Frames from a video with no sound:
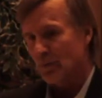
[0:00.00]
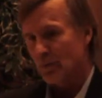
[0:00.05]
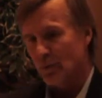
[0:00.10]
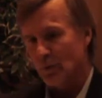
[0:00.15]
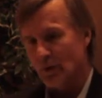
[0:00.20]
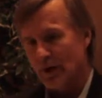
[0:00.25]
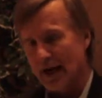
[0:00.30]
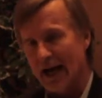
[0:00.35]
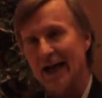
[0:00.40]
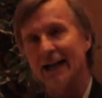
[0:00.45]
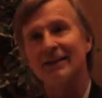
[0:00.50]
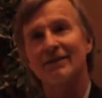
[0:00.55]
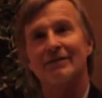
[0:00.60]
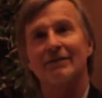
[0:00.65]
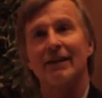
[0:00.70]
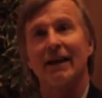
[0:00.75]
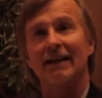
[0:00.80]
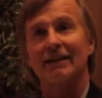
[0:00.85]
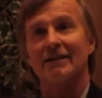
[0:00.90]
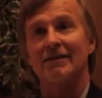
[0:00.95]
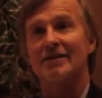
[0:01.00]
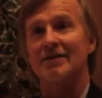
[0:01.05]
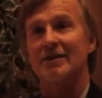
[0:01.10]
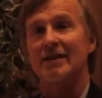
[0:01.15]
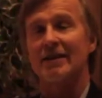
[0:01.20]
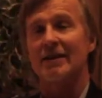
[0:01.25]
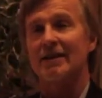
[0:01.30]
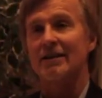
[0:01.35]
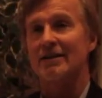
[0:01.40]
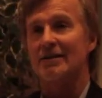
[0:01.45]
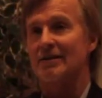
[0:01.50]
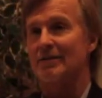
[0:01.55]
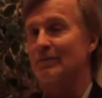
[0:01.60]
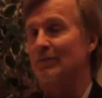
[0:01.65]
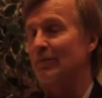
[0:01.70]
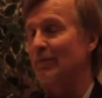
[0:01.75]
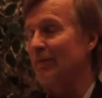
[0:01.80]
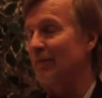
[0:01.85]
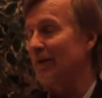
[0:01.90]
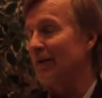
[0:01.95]
What I'd like to see is,
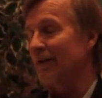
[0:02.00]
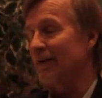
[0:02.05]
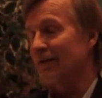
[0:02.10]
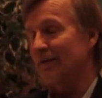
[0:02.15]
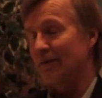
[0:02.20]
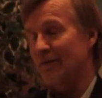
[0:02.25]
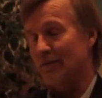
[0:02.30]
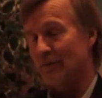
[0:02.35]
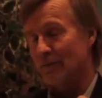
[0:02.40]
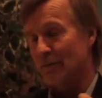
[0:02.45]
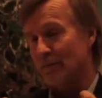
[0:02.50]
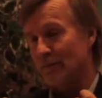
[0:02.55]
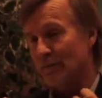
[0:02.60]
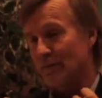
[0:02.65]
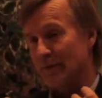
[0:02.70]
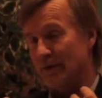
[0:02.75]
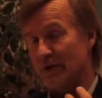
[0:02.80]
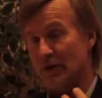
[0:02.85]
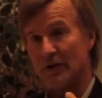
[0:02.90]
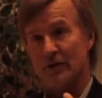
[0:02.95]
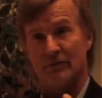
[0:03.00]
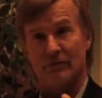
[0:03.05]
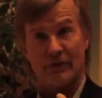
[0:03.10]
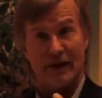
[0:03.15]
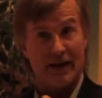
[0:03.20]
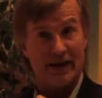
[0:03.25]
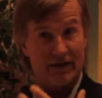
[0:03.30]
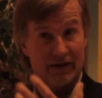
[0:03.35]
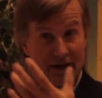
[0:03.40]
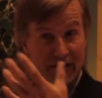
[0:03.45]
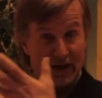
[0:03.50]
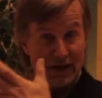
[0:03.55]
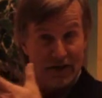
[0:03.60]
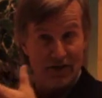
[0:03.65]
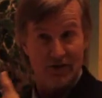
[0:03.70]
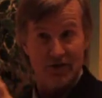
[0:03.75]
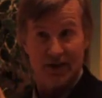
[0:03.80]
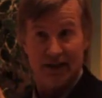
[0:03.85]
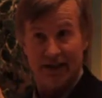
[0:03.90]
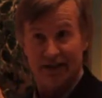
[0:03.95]
rather than
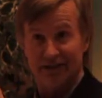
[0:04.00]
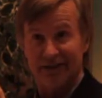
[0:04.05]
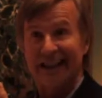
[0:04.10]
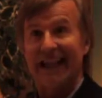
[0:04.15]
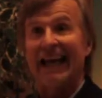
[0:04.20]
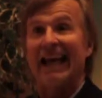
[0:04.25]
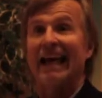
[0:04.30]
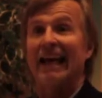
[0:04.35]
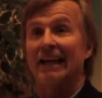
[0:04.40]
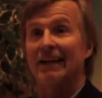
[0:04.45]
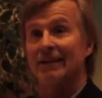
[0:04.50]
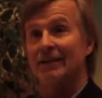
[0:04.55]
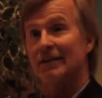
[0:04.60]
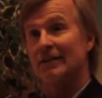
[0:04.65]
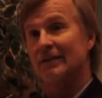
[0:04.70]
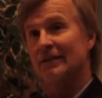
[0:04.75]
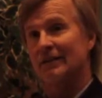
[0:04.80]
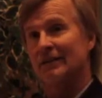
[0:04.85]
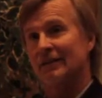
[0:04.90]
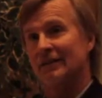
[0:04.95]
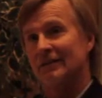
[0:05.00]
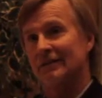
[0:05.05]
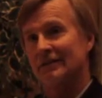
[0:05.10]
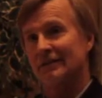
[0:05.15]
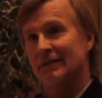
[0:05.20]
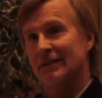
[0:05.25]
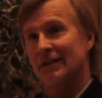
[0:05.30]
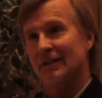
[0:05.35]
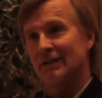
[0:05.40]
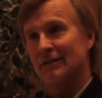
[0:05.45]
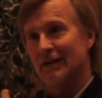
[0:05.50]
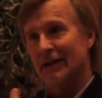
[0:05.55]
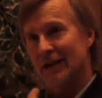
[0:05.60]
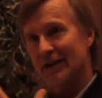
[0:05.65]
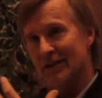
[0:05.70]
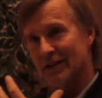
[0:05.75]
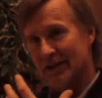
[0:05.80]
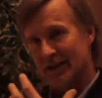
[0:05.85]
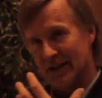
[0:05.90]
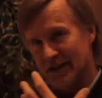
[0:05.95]
using land,
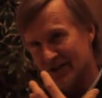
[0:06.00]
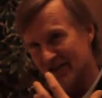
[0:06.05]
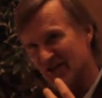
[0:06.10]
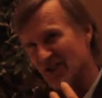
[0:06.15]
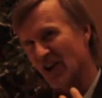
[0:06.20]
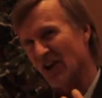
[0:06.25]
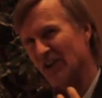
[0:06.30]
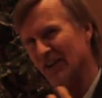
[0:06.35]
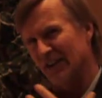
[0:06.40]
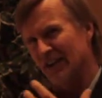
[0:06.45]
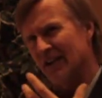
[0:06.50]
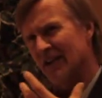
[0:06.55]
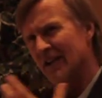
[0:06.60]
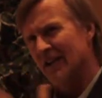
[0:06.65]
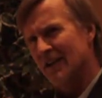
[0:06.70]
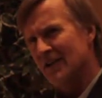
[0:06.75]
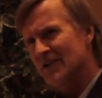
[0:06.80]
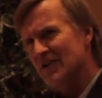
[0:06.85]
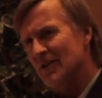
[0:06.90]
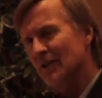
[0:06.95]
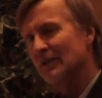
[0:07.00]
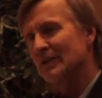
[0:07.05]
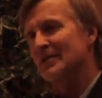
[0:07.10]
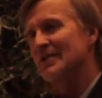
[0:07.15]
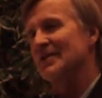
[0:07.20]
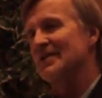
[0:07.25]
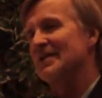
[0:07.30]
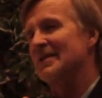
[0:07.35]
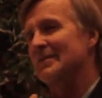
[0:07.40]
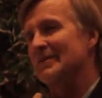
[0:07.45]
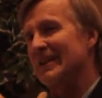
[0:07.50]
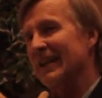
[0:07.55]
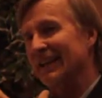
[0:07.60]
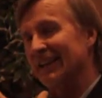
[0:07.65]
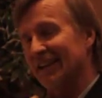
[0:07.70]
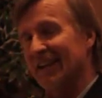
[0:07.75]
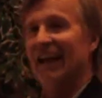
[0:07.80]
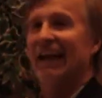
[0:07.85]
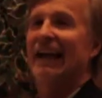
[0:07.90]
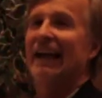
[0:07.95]
rather than installing solar systems
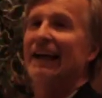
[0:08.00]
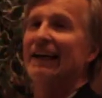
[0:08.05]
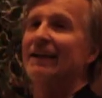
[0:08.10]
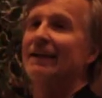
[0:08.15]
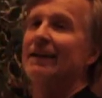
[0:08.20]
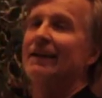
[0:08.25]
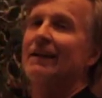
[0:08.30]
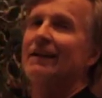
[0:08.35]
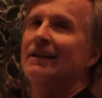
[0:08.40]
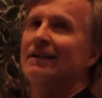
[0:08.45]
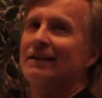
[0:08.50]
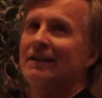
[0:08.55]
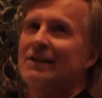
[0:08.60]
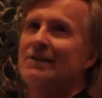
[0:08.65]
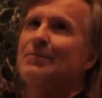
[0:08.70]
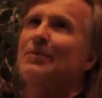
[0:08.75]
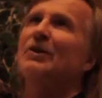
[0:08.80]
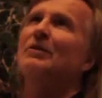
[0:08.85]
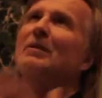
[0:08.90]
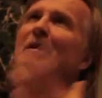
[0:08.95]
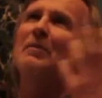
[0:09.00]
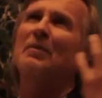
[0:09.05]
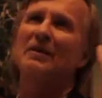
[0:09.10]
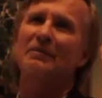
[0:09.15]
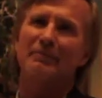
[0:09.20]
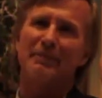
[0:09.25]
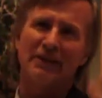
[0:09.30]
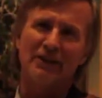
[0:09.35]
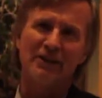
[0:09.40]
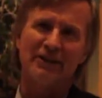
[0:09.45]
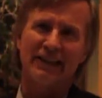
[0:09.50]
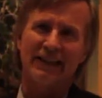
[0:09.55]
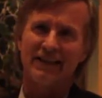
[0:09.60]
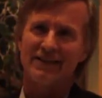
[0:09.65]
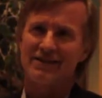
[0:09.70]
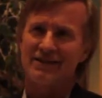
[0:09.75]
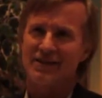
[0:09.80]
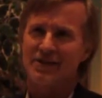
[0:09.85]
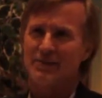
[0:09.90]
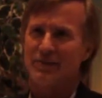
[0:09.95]
on land, let's put them up on
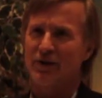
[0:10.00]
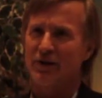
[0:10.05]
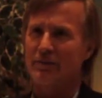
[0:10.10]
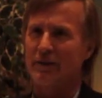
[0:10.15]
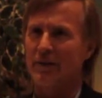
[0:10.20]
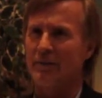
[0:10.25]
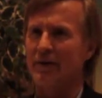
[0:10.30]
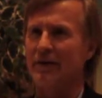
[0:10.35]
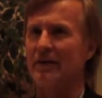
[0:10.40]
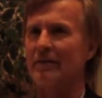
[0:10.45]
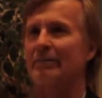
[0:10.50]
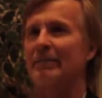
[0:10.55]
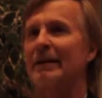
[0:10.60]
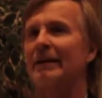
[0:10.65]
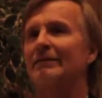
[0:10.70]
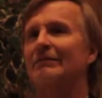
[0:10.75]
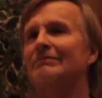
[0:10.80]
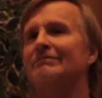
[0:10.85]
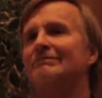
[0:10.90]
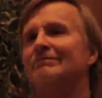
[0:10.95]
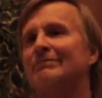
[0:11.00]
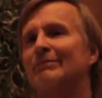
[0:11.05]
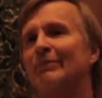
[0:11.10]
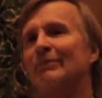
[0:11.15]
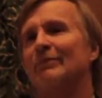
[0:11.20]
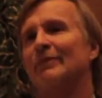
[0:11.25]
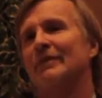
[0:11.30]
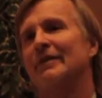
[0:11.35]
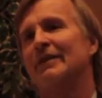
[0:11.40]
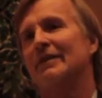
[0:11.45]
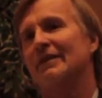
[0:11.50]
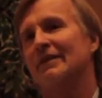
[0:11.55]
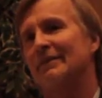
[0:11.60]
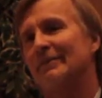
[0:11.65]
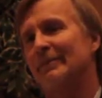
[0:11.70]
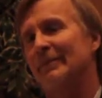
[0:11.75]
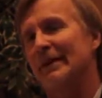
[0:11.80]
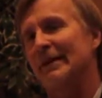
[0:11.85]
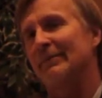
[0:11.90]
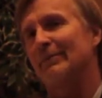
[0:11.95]
buildings. Let's put them up on the
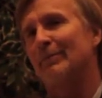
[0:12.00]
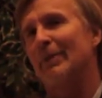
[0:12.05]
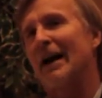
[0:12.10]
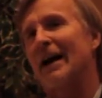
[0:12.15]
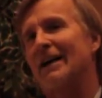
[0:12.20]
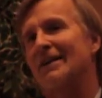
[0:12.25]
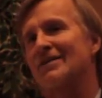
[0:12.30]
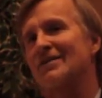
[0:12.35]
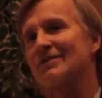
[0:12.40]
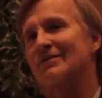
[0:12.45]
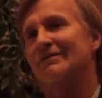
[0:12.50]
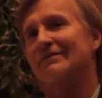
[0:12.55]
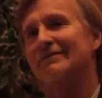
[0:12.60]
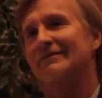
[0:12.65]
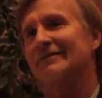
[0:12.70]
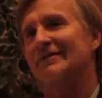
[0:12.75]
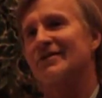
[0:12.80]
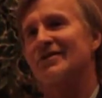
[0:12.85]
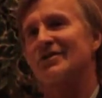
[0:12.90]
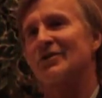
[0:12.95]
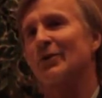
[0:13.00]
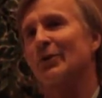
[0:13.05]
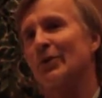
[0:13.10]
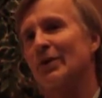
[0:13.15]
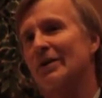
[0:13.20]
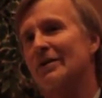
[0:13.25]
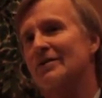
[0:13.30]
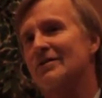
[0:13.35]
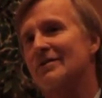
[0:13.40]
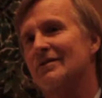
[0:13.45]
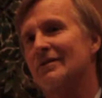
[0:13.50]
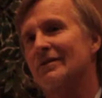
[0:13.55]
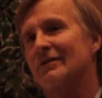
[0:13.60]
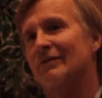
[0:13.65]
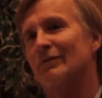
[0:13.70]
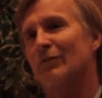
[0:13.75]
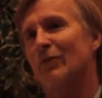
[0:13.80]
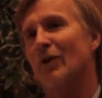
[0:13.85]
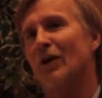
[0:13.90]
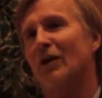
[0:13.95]
big box stores,
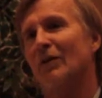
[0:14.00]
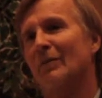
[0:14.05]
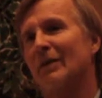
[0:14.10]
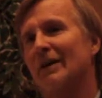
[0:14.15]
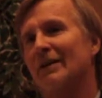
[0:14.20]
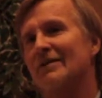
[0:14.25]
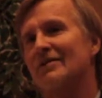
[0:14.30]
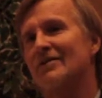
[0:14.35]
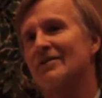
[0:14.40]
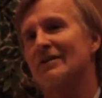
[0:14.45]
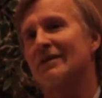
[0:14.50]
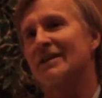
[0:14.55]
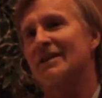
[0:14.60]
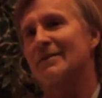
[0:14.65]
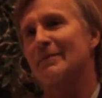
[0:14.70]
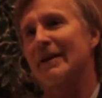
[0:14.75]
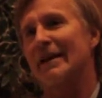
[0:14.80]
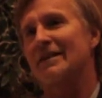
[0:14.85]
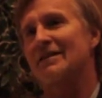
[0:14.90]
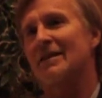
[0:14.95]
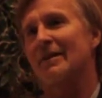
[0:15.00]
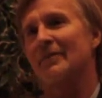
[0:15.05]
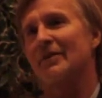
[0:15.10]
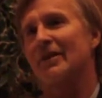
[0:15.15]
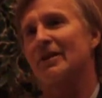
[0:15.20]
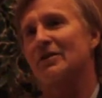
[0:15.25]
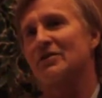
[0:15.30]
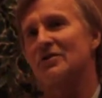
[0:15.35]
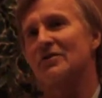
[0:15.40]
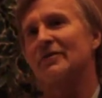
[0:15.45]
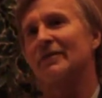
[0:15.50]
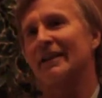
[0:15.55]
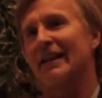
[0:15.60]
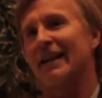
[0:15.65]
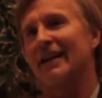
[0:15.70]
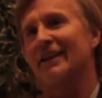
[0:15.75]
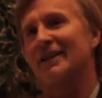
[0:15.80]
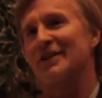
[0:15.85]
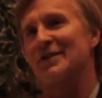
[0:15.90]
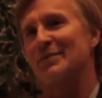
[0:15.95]
Walmarts, and let's make something useful out
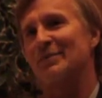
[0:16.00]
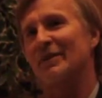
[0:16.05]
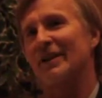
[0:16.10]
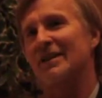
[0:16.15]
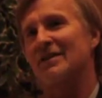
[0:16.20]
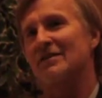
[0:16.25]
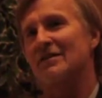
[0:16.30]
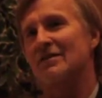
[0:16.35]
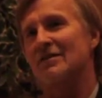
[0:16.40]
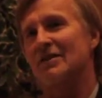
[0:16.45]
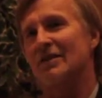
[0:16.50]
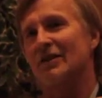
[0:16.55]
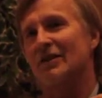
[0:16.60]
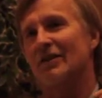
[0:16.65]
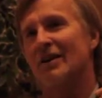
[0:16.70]
of these places.